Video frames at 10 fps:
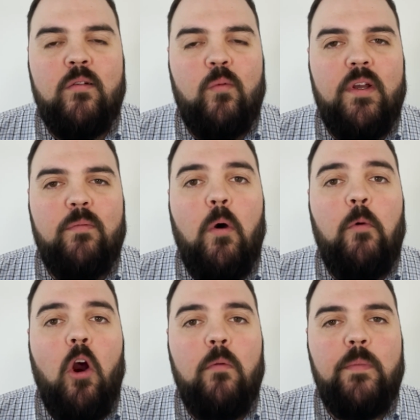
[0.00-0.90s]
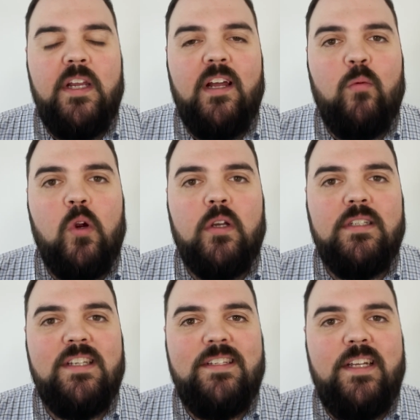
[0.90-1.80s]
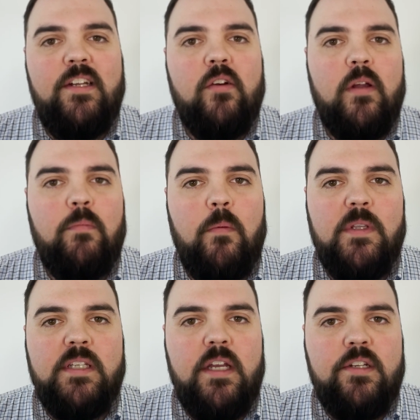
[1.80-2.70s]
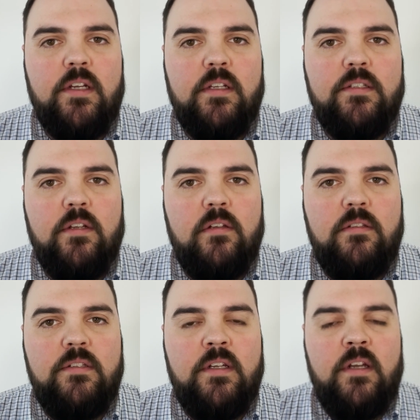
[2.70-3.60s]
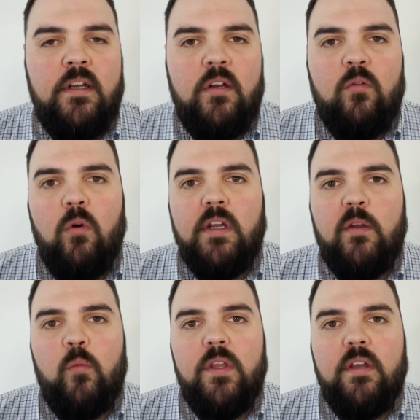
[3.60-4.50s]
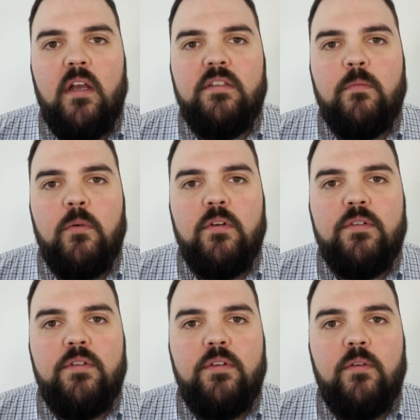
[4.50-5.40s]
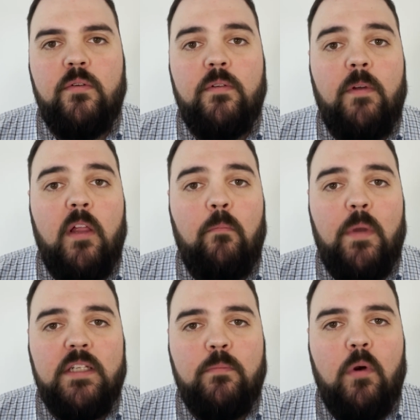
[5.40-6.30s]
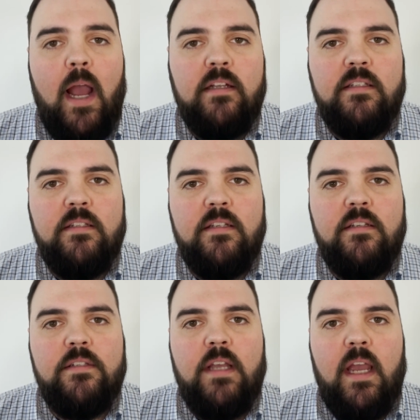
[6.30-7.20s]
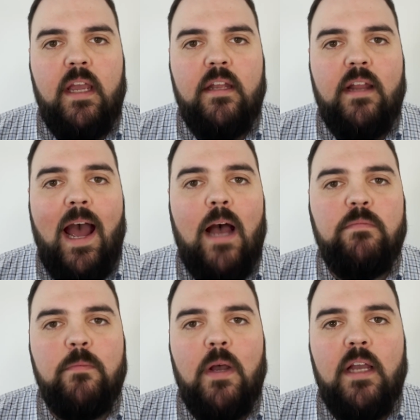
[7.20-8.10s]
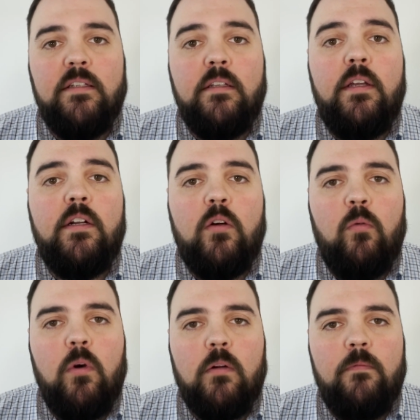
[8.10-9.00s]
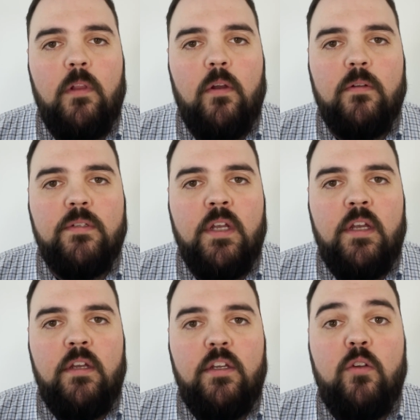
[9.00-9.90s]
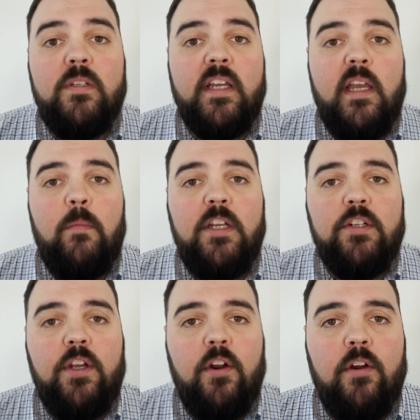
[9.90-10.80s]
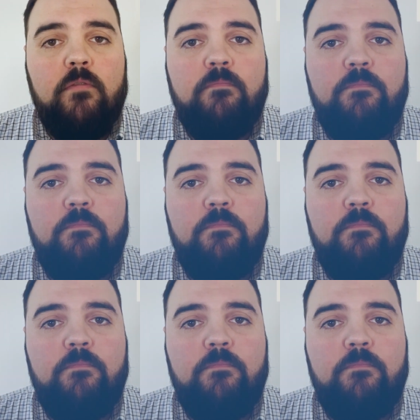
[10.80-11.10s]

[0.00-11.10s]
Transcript: With Mobile Heartbeat, I work as a senior implementation consultant, working with customers to develop best practices and optimize clinical workflows using MHCure.